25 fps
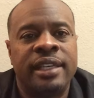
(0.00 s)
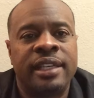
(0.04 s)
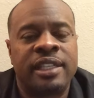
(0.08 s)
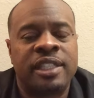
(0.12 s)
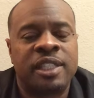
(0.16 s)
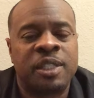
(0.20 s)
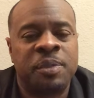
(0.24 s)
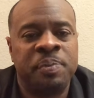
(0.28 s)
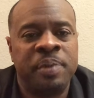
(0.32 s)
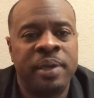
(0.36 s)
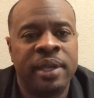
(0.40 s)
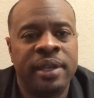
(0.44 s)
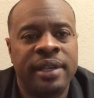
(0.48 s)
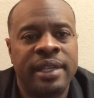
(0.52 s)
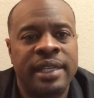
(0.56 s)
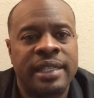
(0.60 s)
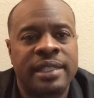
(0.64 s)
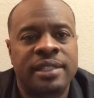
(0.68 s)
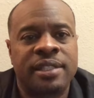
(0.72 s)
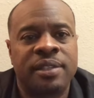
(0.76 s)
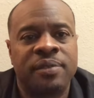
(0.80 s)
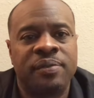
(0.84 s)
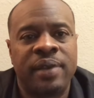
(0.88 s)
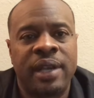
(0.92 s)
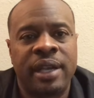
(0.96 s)
experience
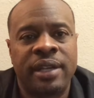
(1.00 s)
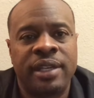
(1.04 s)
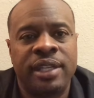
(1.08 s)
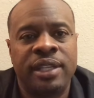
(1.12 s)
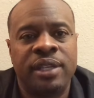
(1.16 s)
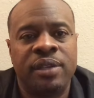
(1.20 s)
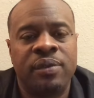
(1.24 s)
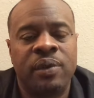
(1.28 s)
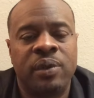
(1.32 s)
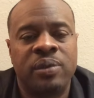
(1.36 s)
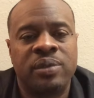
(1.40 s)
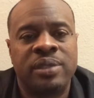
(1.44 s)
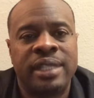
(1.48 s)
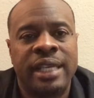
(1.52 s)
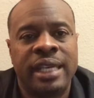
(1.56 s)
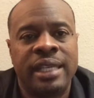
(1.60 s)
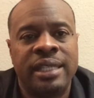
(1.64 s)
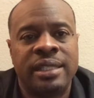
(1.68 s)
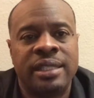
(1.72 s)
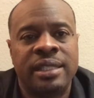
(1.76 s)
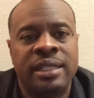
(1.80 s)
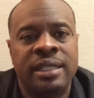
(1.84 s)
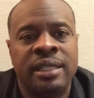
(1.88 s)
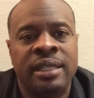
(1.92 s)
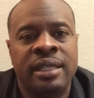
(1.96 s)
surrounding your
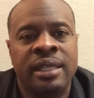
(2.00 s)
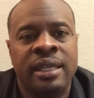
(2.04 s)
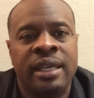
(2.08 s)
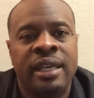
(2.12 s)
rotation